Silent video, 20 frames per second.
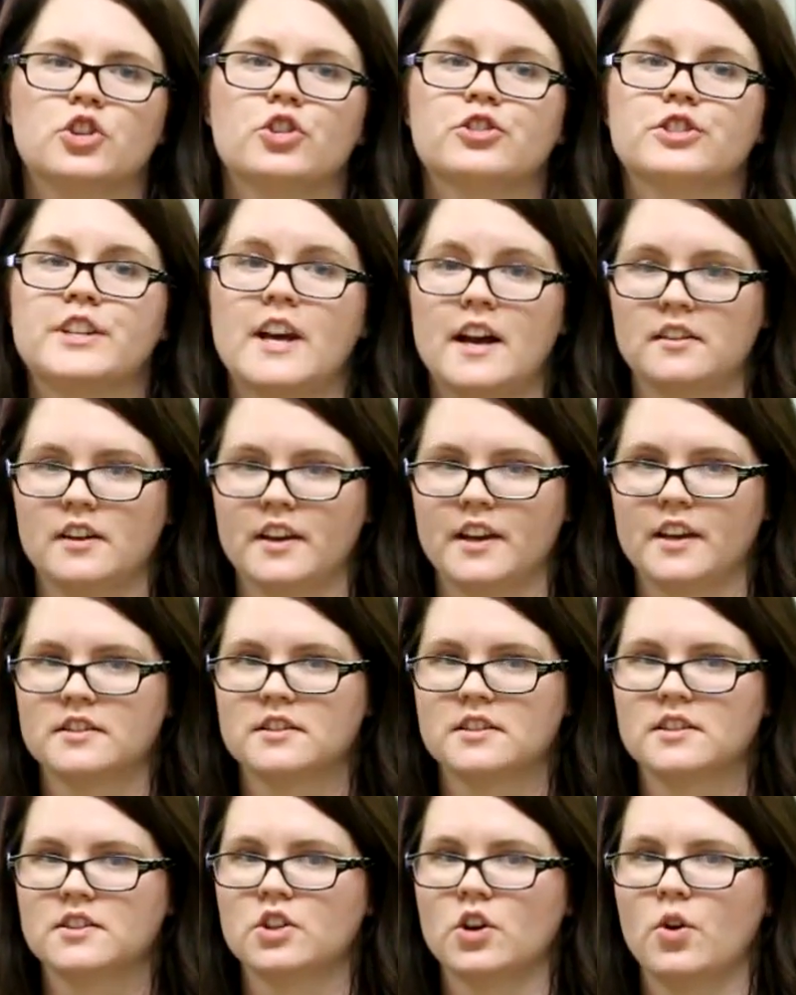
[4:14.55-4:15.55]
Your
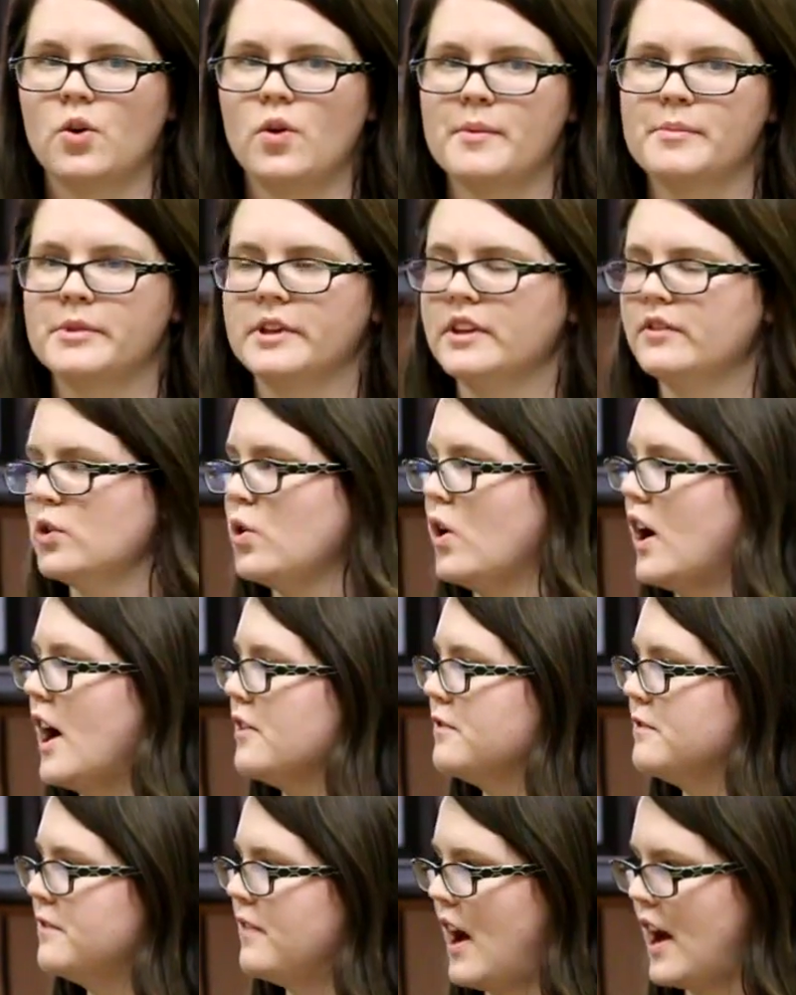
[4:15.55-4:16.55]
delegates. So I believe you all
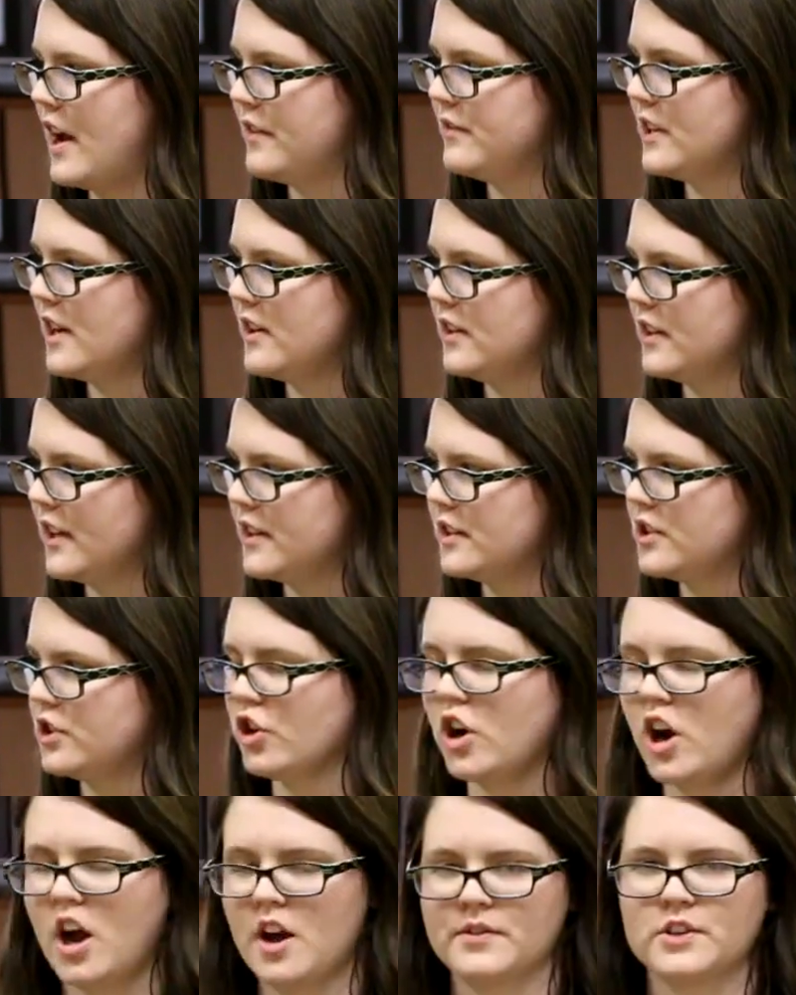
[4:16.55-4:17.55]
have 5 delegates,
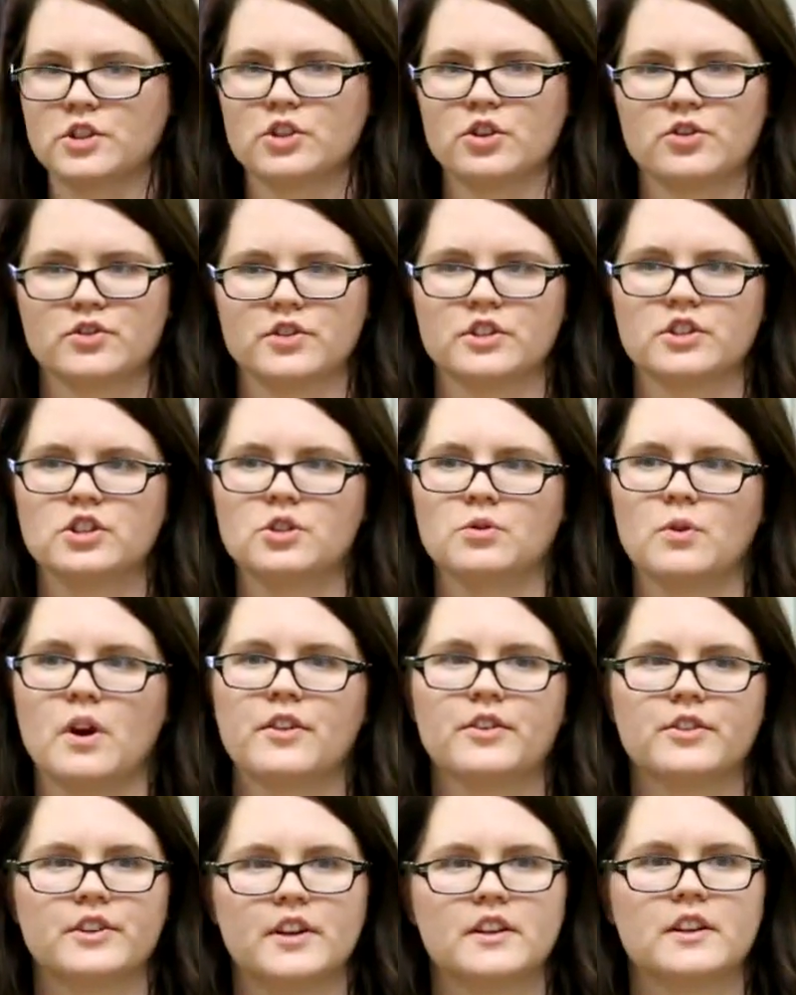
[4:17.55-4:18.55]
your officers, and 2
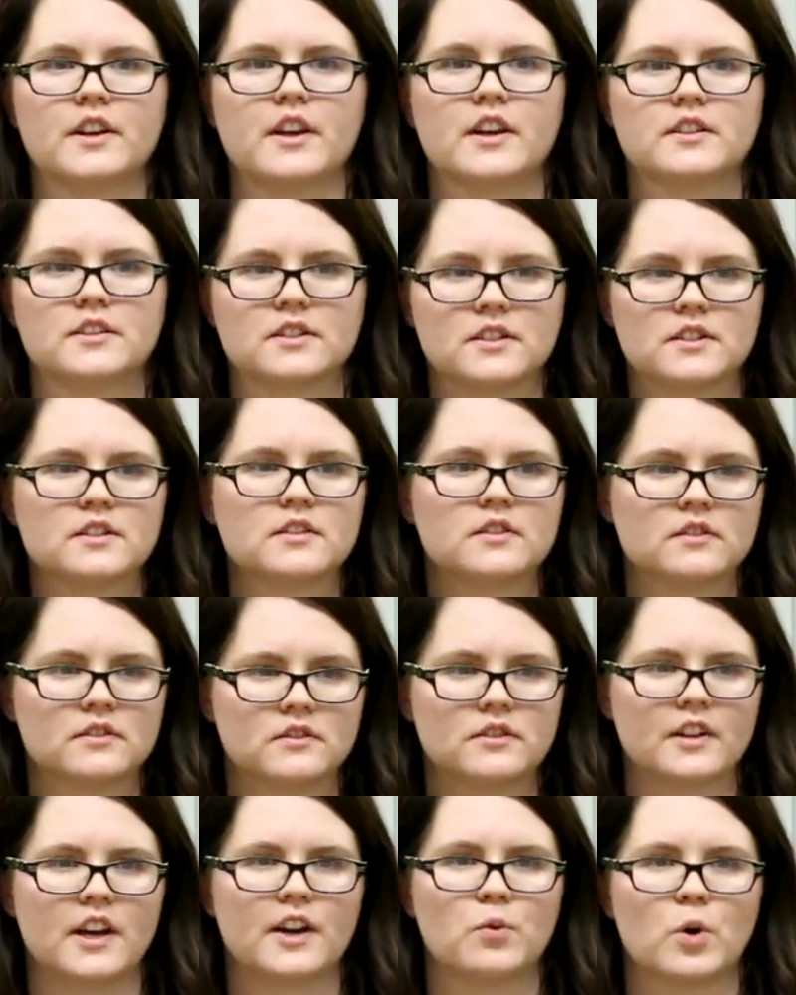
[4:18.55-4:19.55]
other delegates
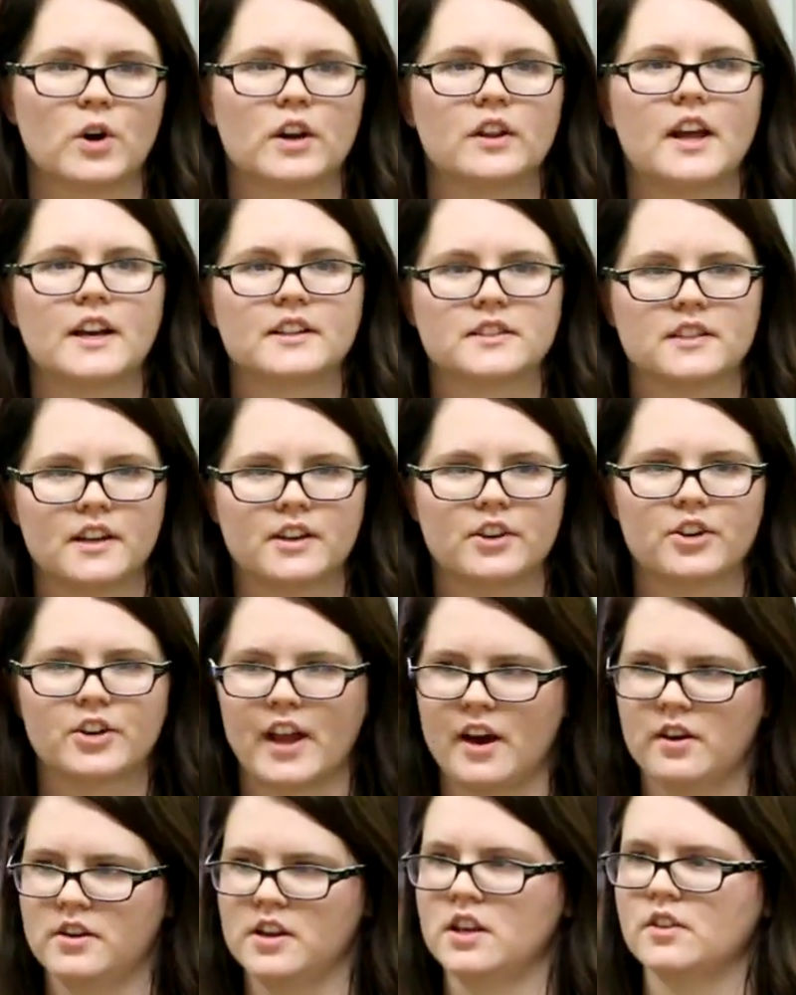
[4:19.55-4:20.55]
that were elected at your
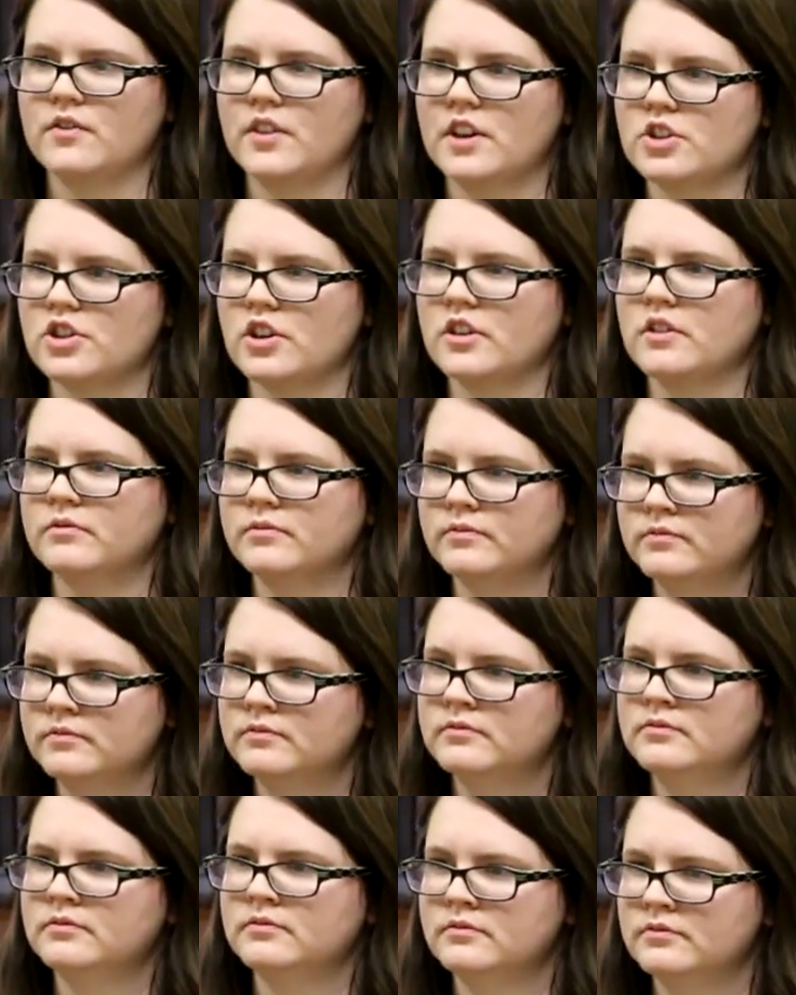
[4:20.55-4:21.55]
county convention.
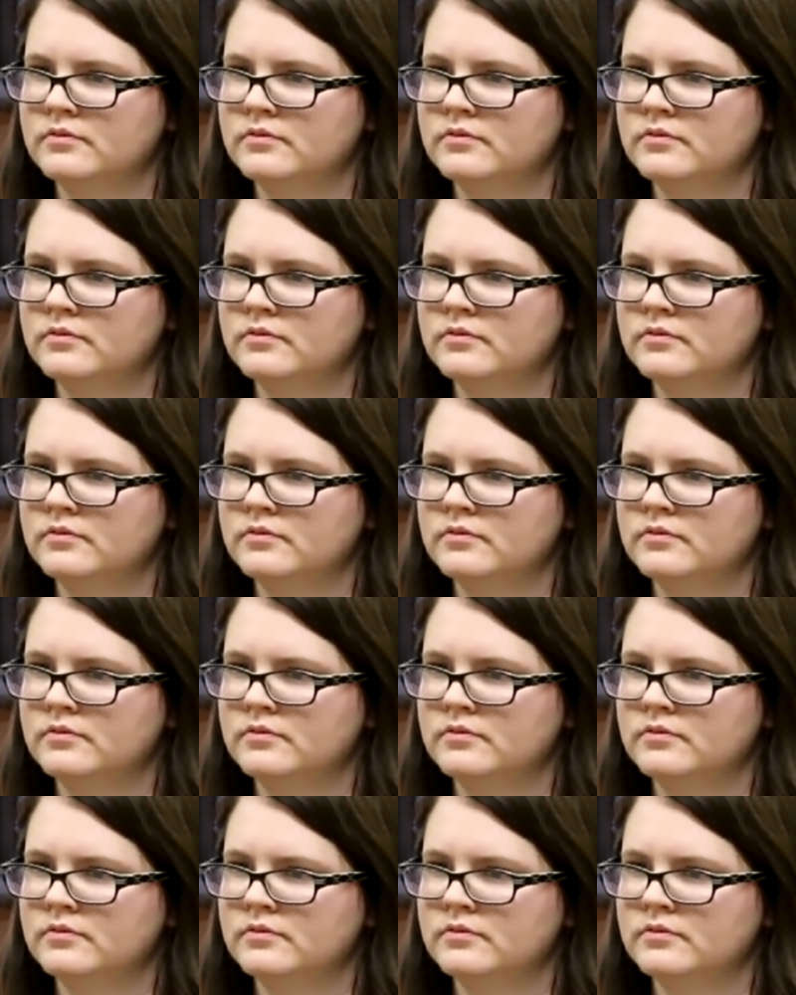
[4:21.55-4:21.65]
Yep.